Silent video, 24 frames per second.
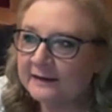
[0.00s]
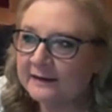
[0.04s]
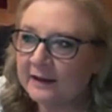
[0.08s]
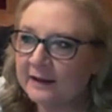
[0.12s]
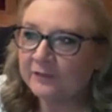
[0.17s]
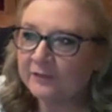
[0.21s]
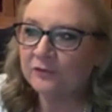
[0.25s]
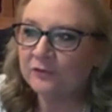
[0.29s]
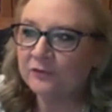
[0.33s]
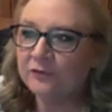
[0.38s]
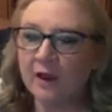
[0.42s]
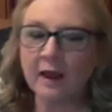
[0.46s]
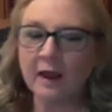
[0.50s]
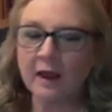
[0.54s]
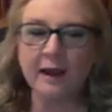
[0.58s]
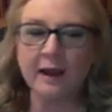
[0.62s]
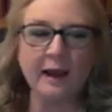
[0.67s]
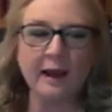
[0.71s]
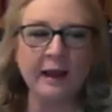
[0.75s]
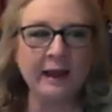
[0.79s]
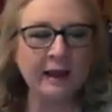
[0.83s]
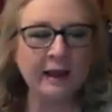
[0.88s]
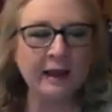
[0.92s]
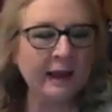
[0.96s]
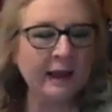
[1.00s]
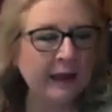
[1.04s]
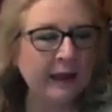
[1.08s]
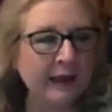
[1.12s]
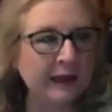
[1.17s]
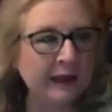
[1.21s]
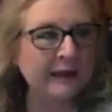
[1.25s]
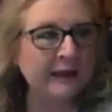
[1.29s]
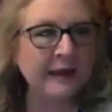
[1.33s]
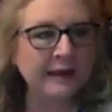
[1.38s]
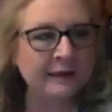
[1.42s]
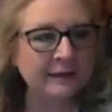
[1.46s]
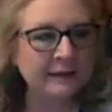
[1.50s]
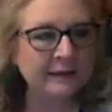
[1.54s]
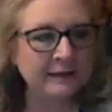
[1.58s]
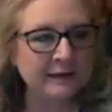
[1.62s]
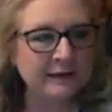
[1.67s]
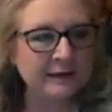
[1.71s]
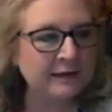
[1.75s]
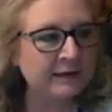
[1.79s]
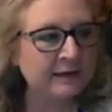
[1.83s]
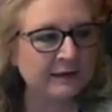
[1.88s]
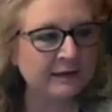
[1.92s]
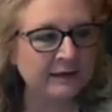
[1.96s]
there's not I I can't
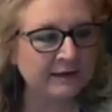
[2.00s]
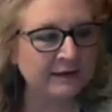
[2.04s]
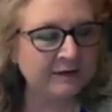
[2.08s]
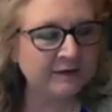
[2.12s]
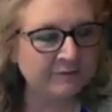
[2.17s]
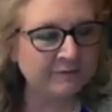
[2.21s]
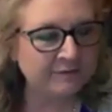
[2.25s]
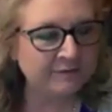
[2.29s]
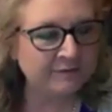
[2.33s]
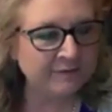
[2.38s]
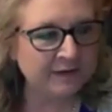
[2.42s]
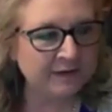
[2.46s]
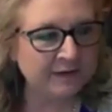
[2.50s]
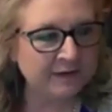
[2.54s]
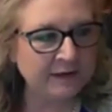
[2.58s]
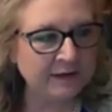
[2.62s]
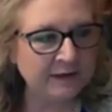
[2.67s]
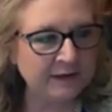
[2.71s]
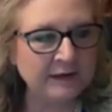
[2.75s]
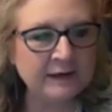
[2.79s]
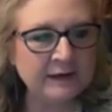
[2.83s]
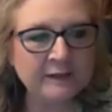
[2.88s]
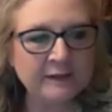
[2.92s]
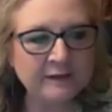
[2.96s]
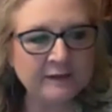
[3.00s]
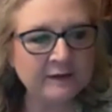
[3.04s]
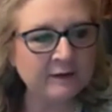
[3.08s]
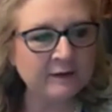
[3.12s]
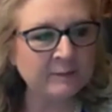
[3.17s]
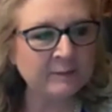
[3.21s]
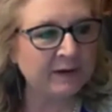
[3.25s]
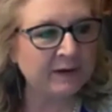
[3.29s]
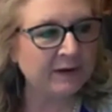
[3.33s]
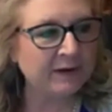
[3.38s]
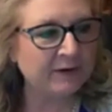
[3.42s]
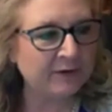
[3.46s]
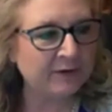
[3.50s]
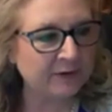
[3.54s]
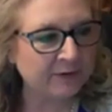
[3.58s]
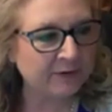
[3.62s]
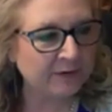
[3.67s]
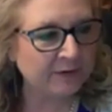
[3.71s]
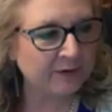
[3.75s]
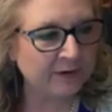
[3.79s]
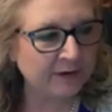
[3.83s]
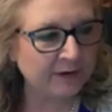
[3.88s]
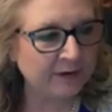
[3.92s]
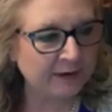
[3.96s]
think of anything
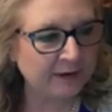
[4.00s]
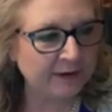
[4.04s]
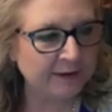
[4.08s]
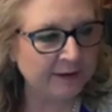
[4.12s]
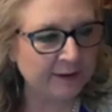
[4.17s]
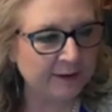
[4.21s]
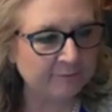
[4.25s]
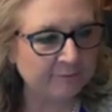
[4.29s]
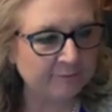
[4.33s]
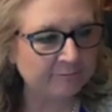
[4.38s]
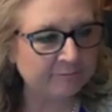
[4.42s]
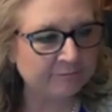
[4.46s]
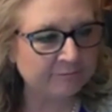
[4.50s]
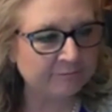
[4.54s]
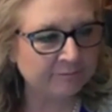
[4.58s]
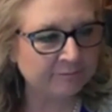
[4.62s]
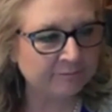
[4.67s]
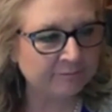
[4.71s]
better um,